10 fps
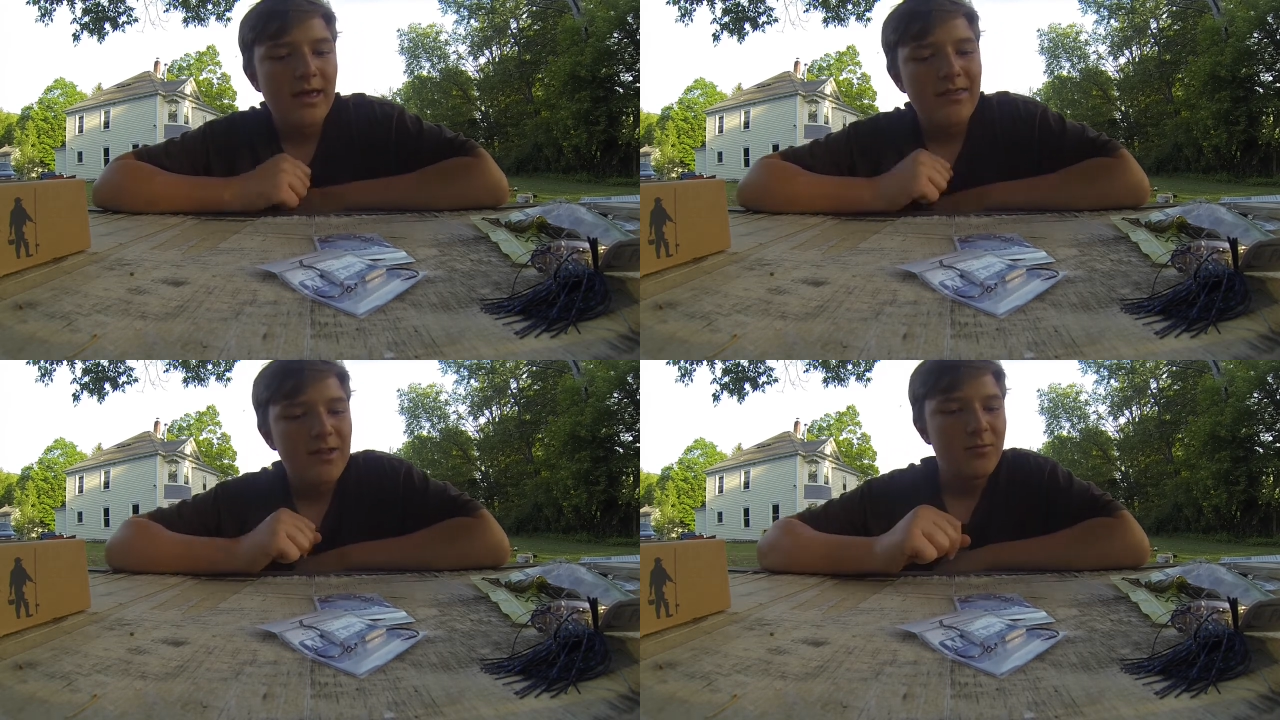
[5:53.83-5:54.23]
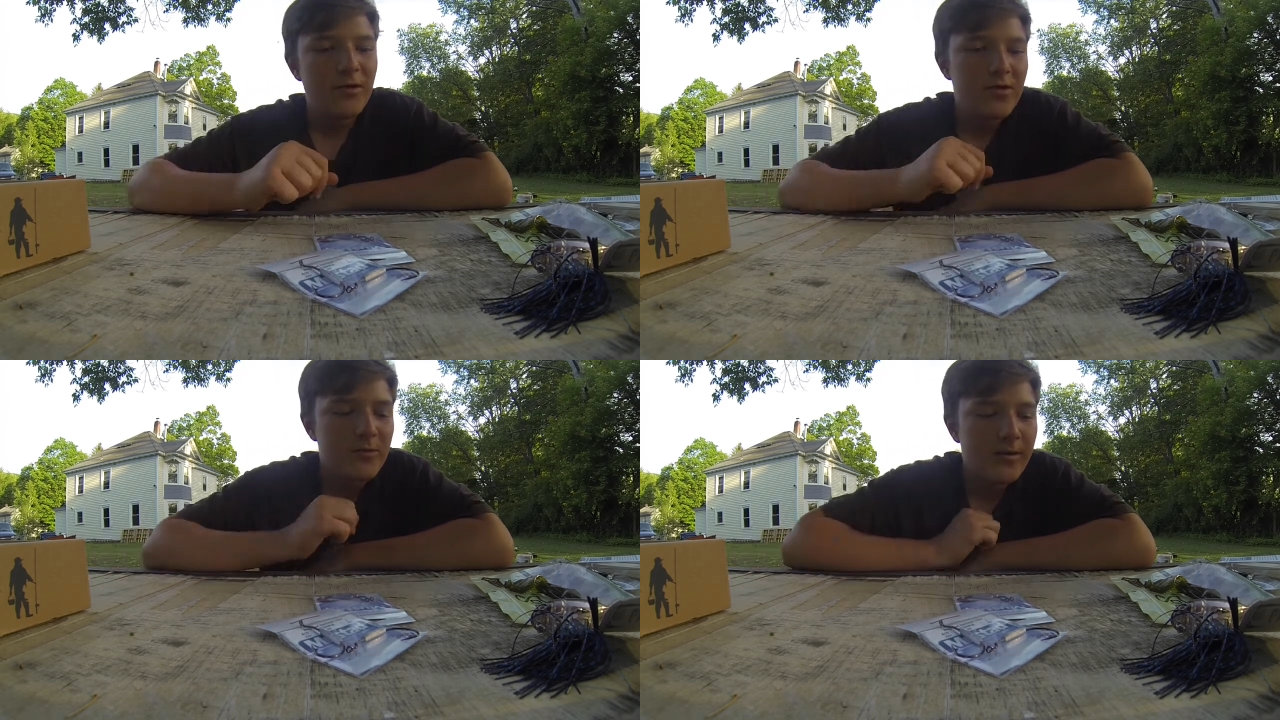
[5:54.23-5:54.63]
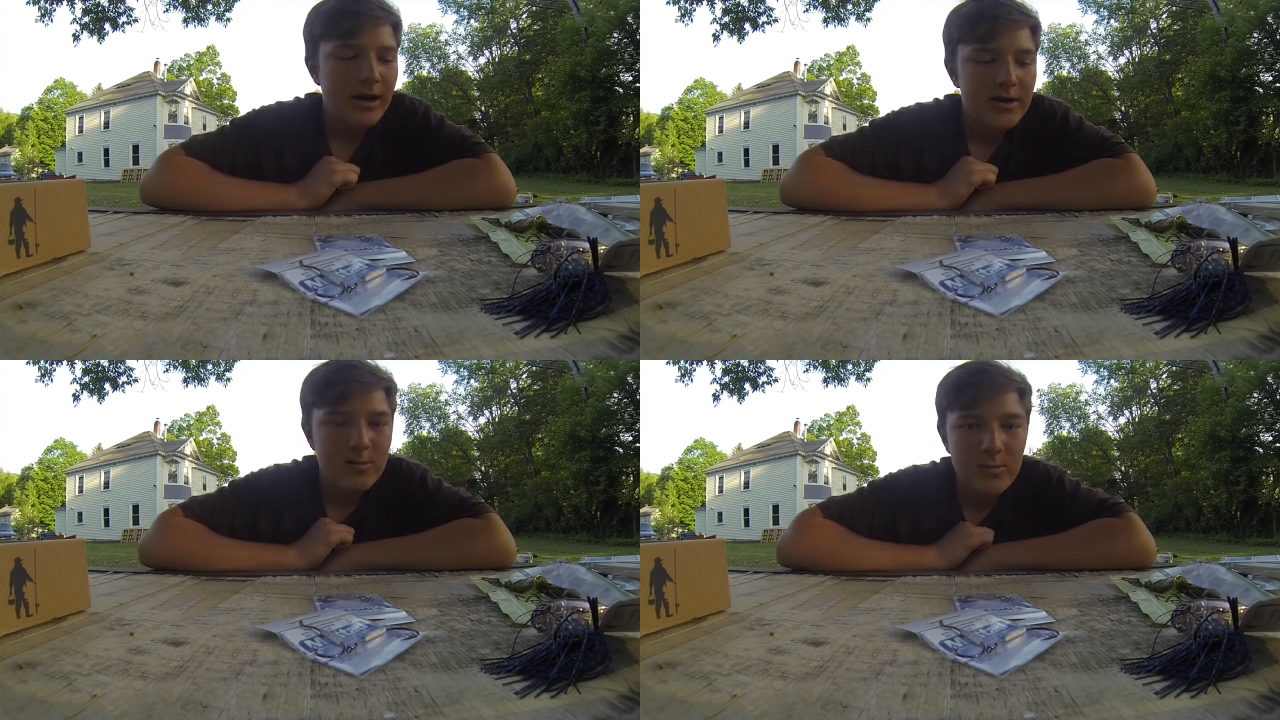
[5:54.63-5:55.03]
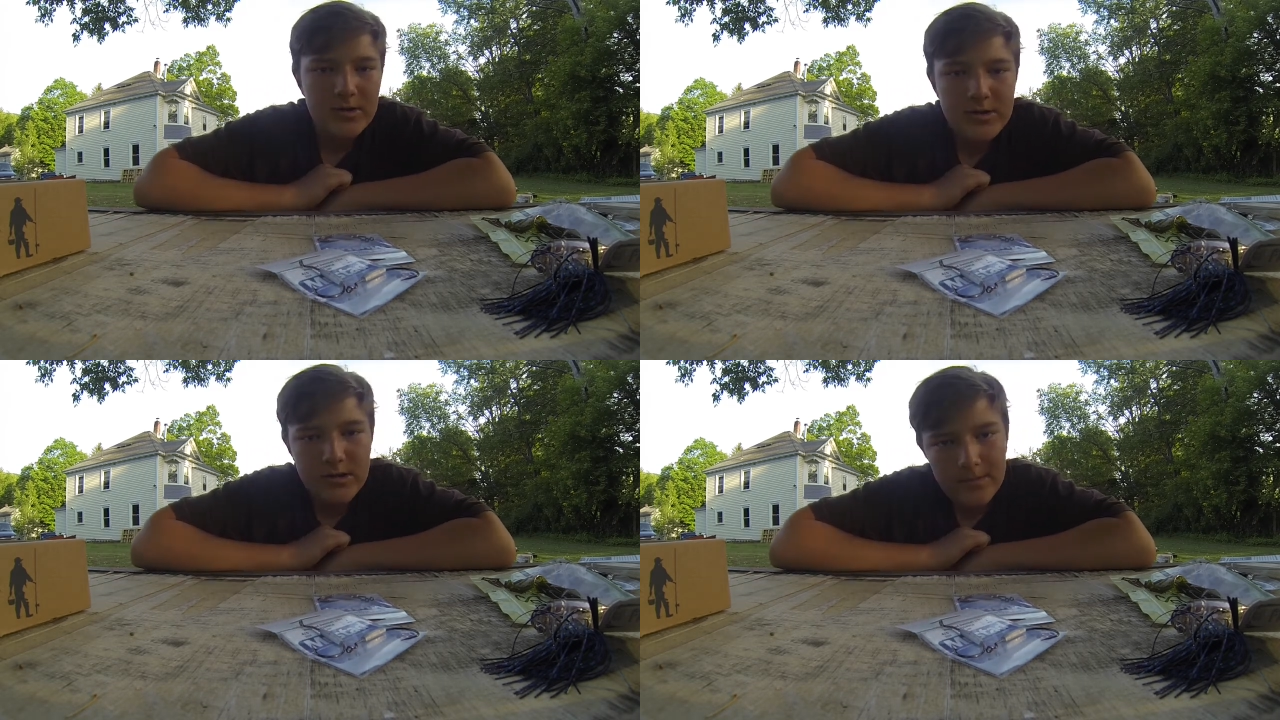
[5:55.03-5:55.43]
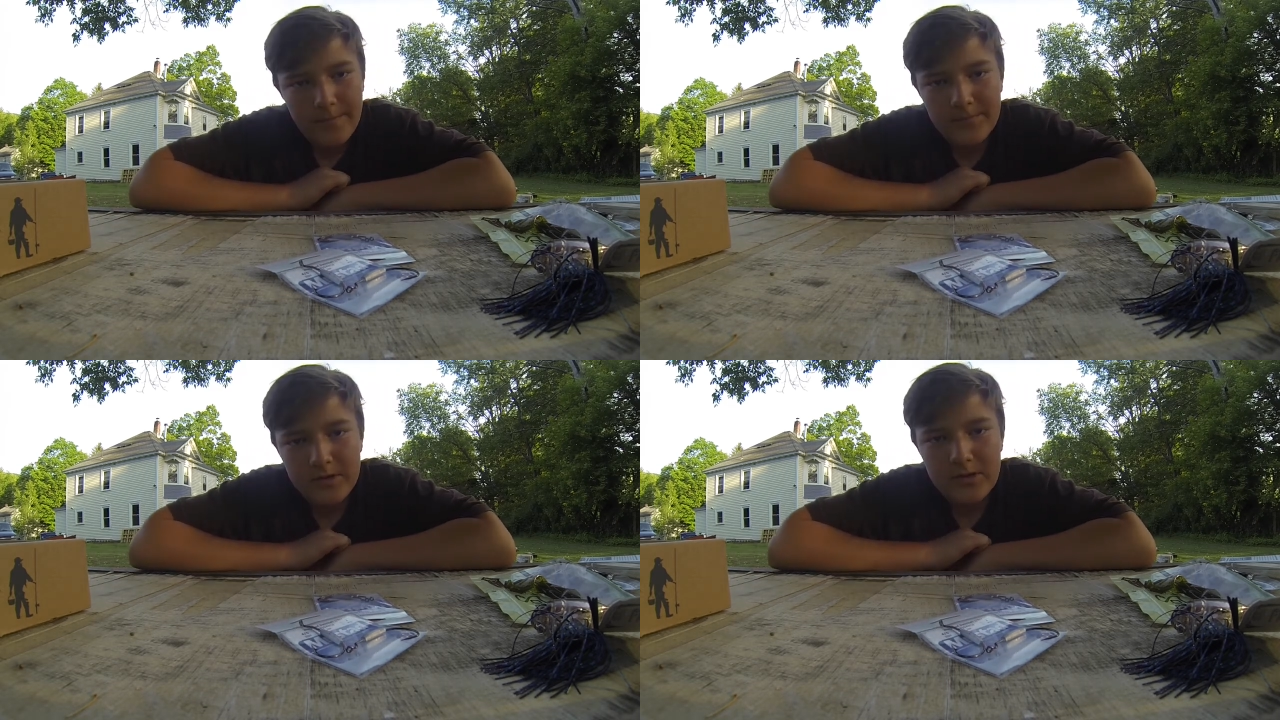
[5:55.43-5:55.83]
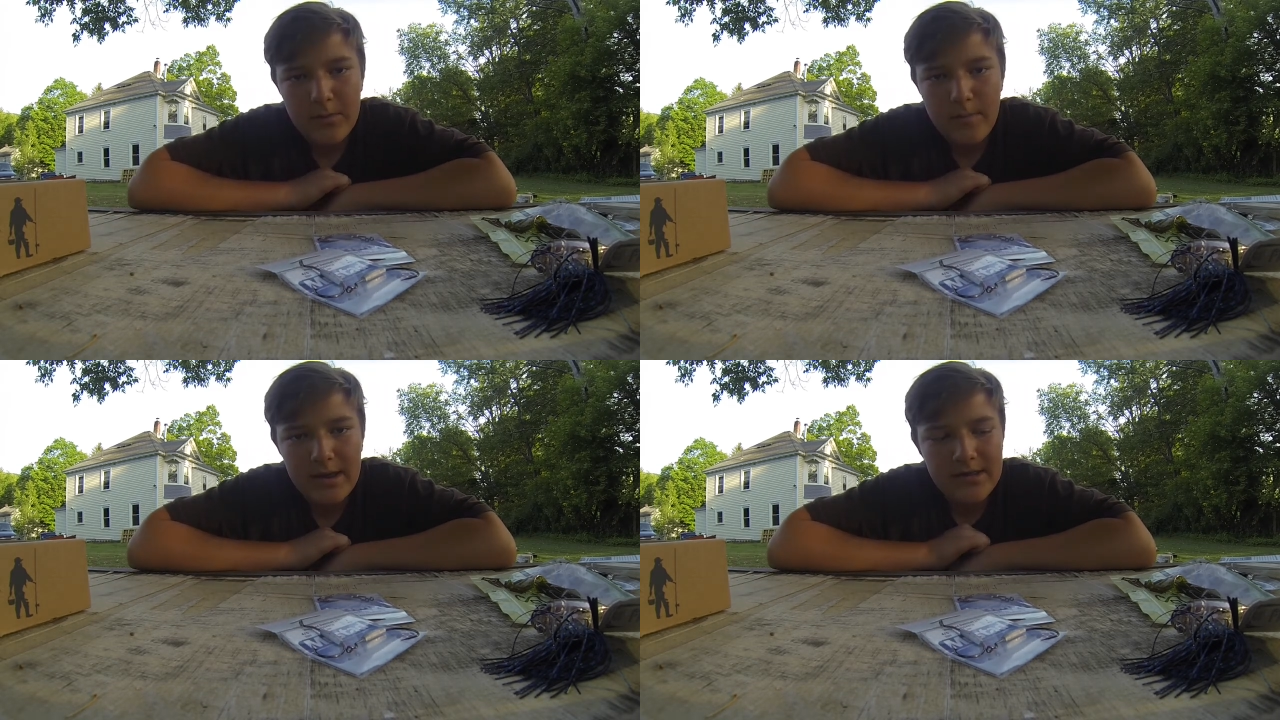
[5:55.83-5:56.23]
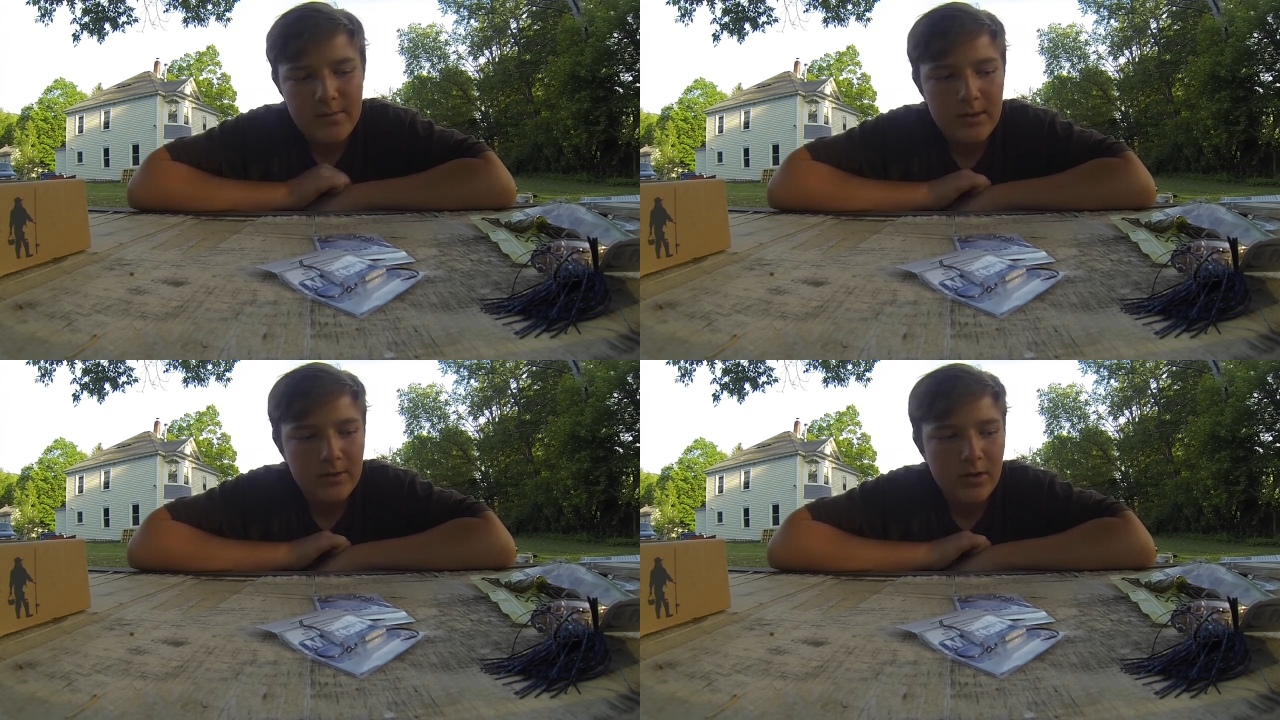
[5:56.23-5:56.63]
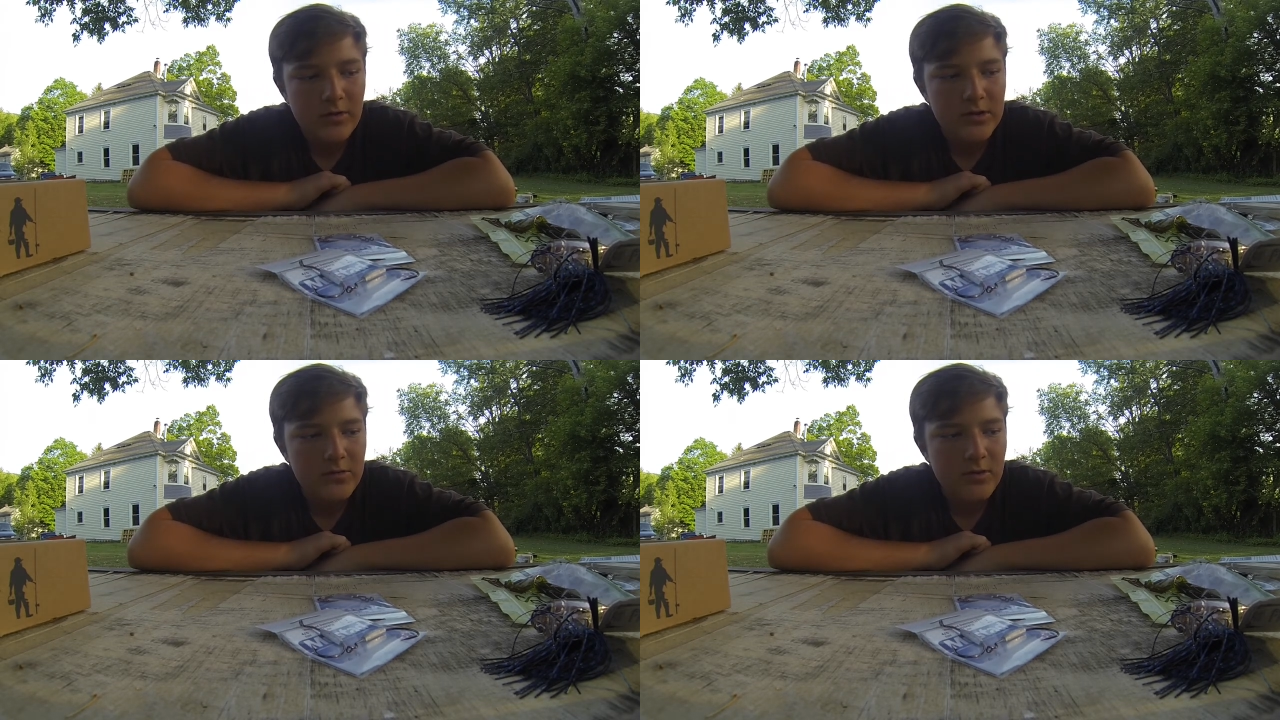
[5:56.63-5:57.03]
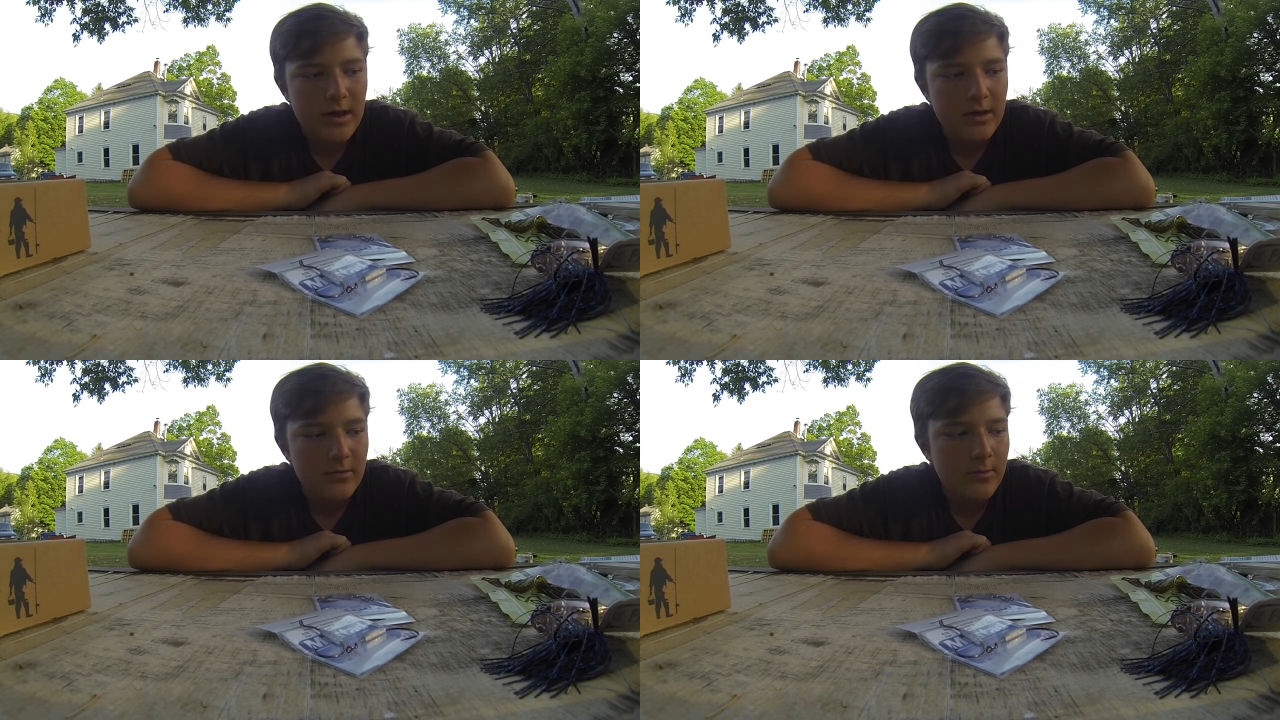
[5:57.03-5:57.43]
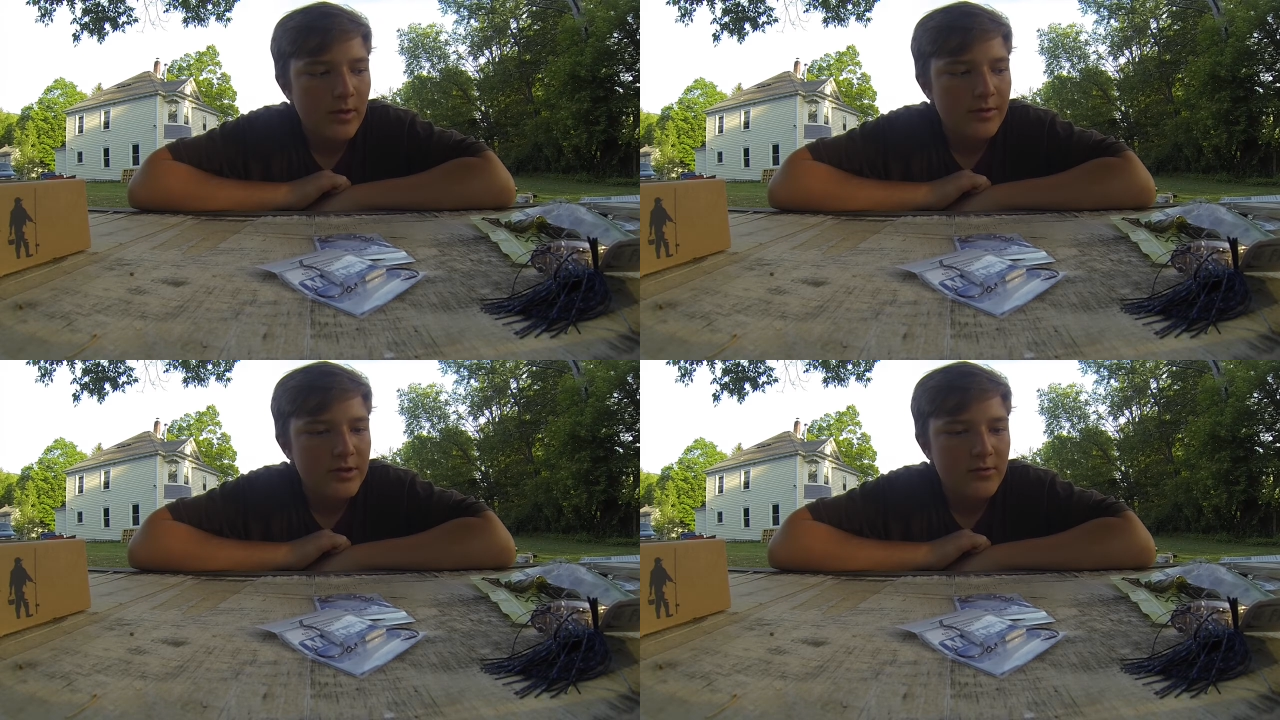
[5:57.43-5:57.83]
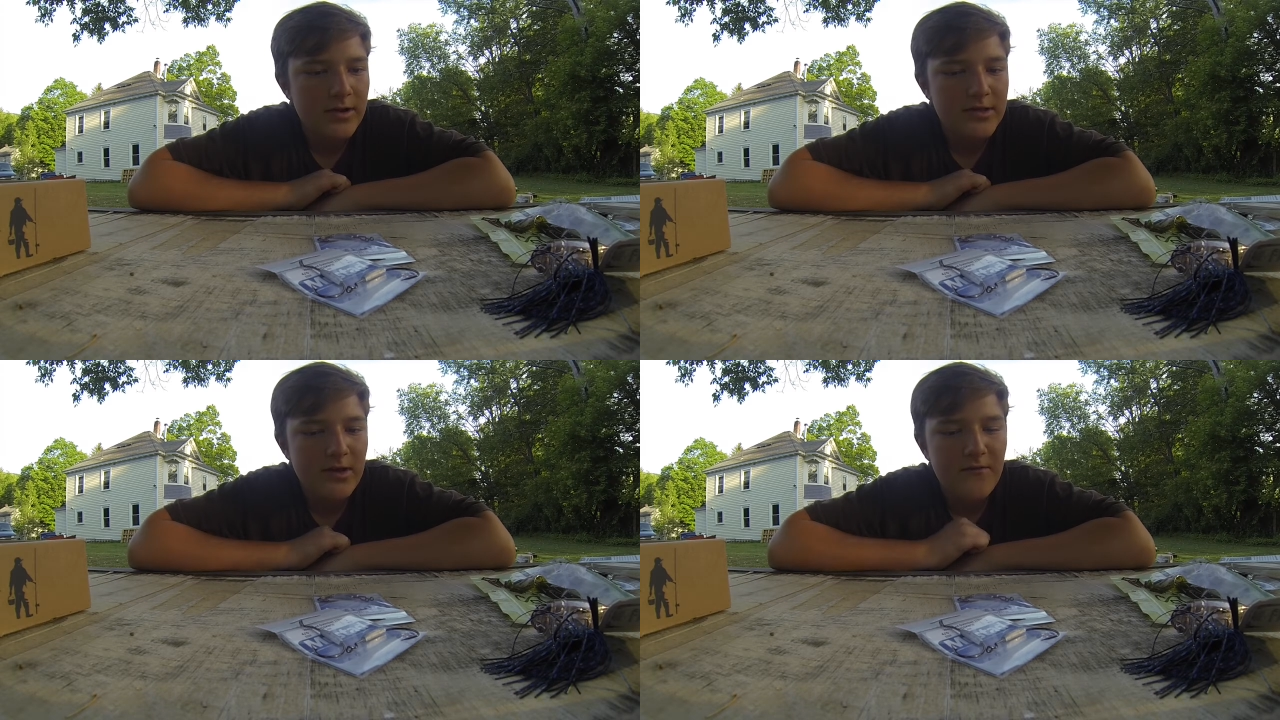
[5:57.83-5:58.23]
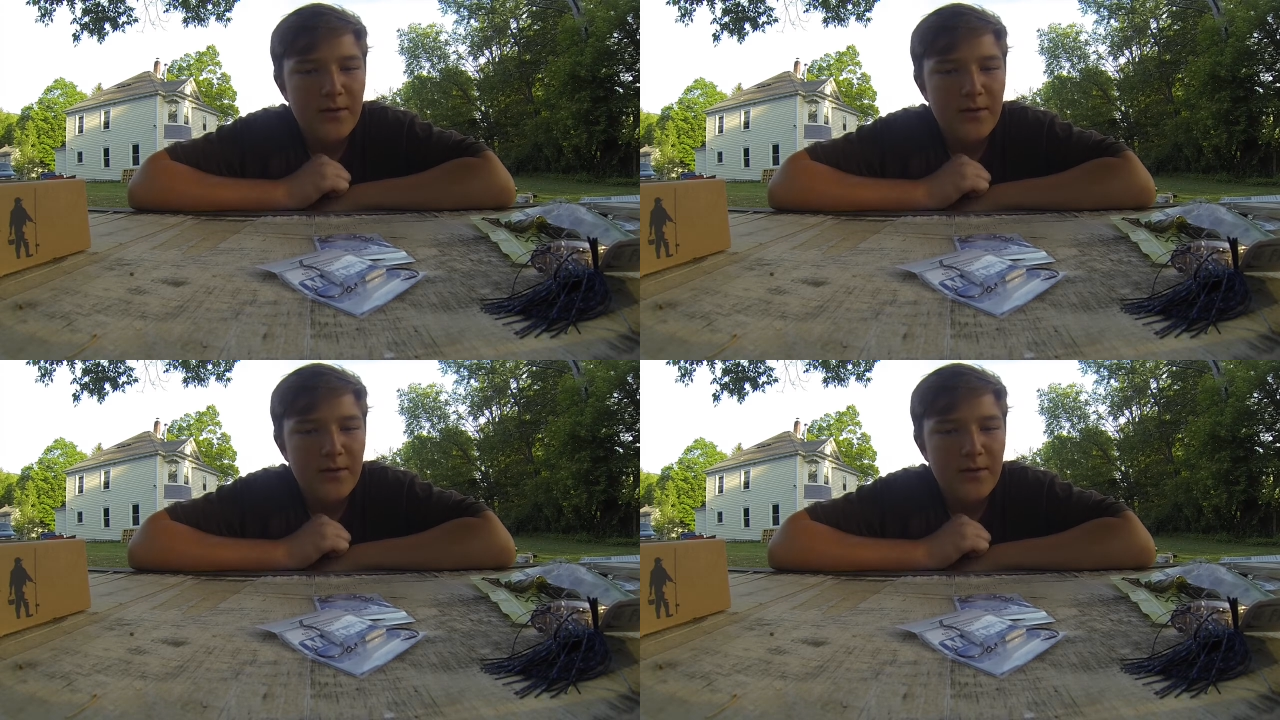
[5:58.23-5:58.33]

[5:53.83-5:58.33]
This month's box was just amazed me with all this great with all this great stuff.